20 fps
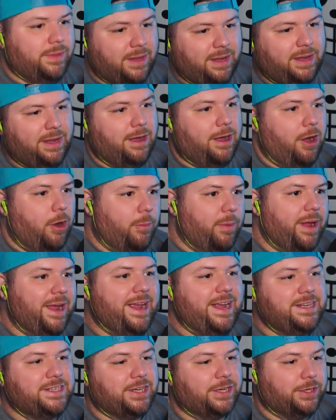Yo, but
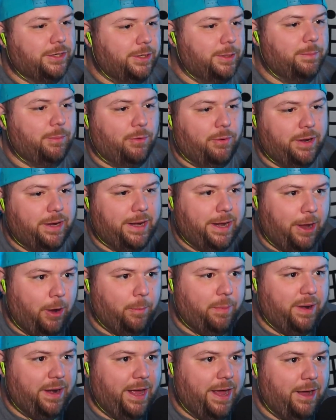he's a good boy and
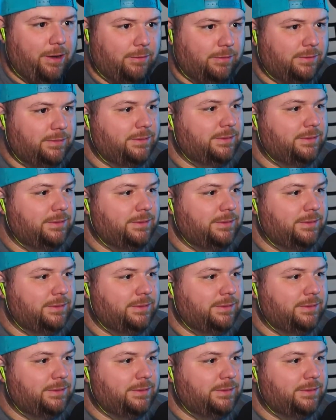helping out.